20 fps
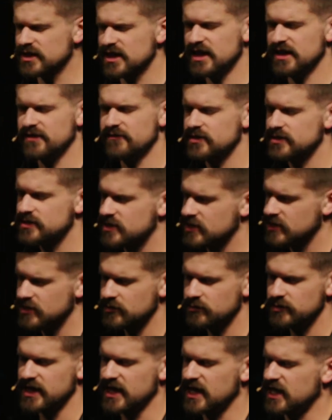everything that
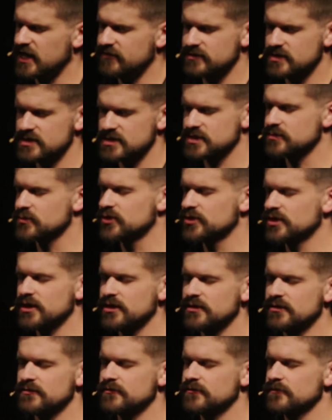we have this morning.
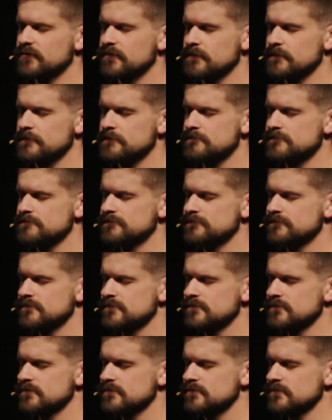
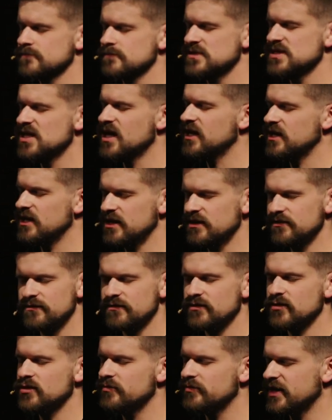Not if
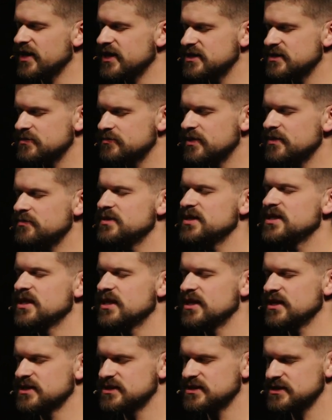or but, but
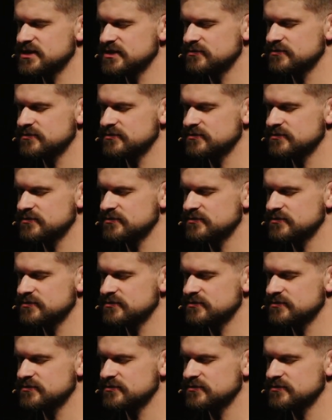because.